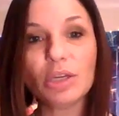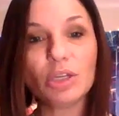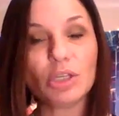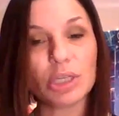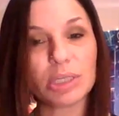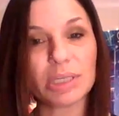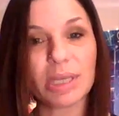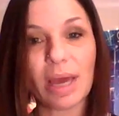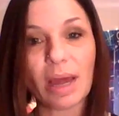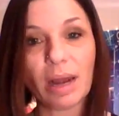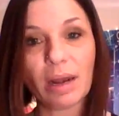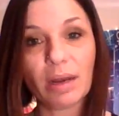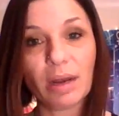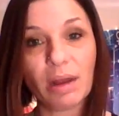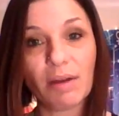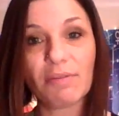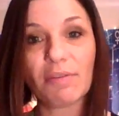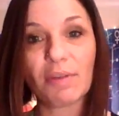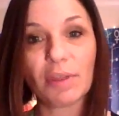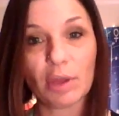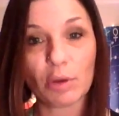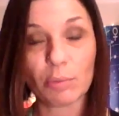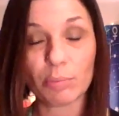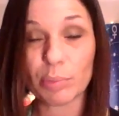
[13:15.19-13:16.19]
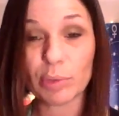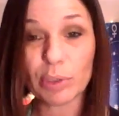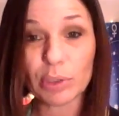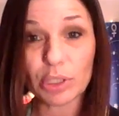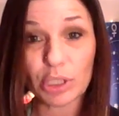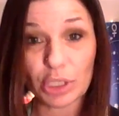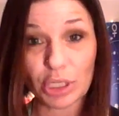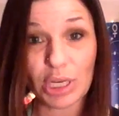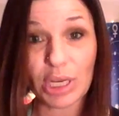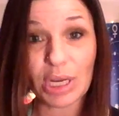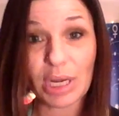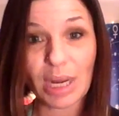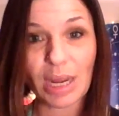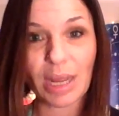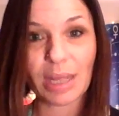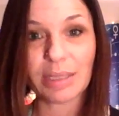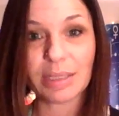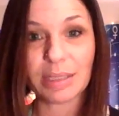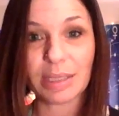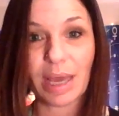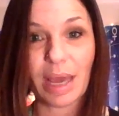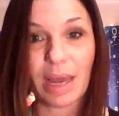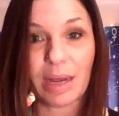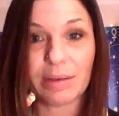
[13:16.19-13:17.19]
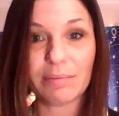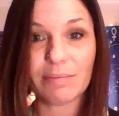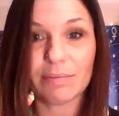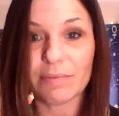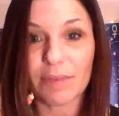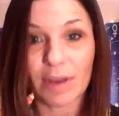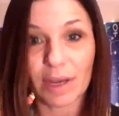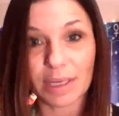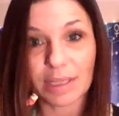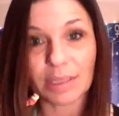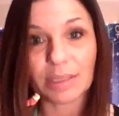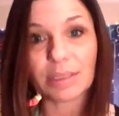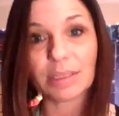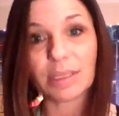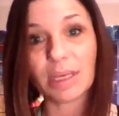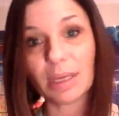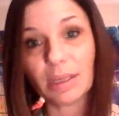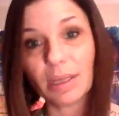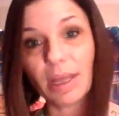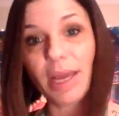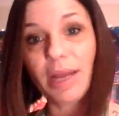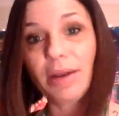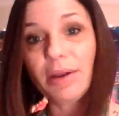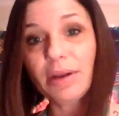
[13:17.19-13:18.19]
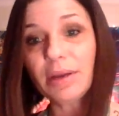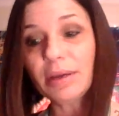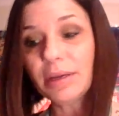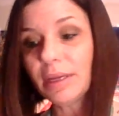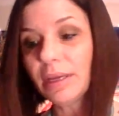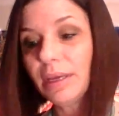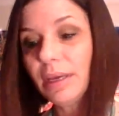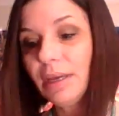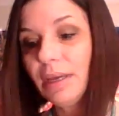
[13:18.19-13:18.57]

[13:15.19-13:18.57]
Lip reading: You just had enough of their bullshit and said, fucking see you later.